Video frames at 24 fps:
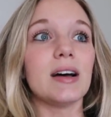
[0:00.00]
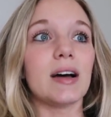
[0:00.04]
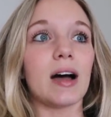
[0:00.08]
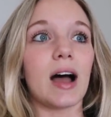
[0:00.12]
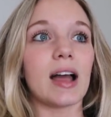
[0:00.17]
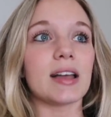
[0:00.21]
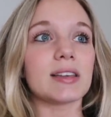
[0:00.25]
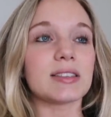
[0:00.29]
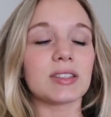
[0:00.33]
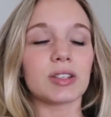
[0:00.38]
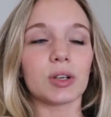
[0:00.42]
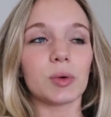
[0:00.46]

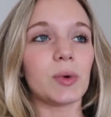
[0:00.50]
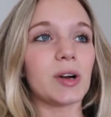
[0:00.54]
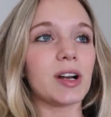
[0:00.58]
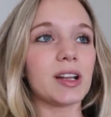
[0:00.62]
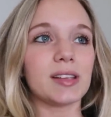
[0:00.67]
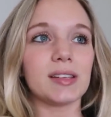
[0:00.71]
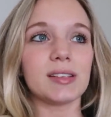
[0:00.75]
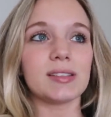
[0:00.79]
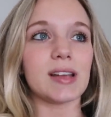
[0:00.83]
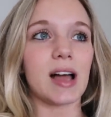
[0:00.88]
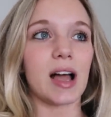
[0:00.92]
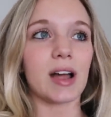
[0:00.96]
I still
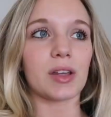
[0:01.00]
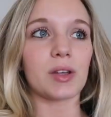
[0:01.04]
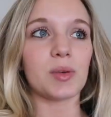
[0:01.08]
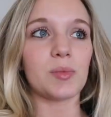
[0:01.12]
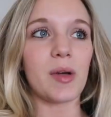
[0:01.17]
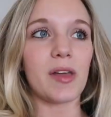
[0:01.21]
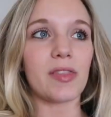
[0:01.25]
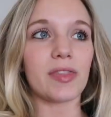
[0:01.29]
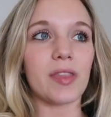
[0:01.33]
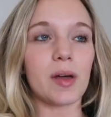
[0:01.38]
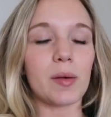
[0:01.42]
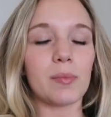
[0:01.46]
wanted to
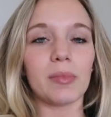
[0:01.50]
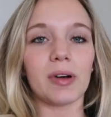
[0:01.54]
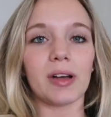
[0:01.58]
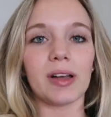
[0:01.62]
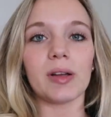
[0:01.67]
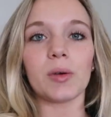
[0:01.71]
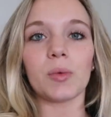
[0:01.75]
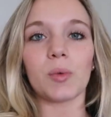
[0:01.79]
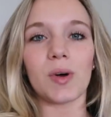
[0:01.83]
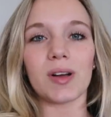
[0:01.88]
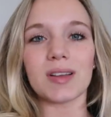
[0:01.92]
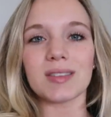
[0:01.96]
document them, but
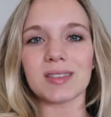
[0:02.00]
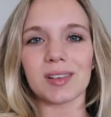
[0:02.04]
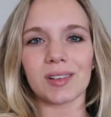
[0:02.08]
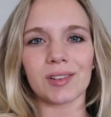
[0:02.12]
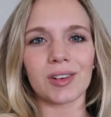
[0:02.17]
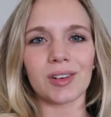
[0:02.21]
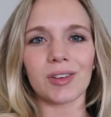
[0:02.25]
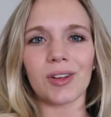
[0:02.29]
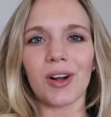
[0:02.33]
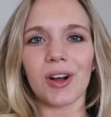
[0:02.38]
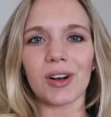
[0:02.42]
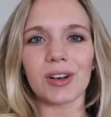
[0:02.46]
it was a
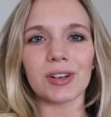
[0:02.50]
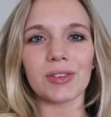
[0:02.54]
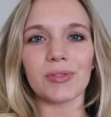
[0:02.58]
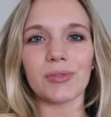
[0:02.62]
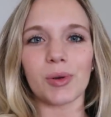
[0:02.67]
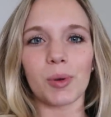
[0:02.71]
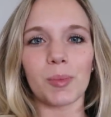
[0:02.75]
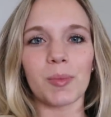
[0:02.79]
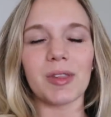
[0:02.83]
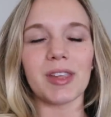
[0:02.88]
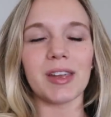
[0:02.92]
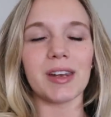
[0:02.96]
little hard to
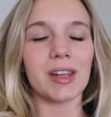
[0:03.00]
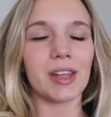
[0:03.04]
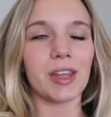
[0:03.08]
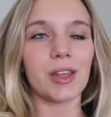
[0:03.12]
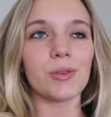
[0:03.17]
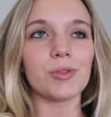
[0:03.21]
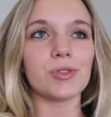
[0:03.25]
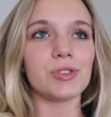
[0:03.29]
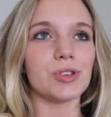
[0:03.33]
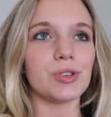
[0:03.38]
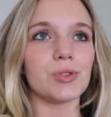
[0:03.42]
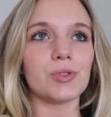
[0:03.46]
film in the
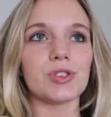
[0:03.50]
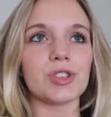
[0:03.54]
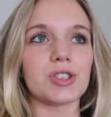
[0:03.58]
NICU too,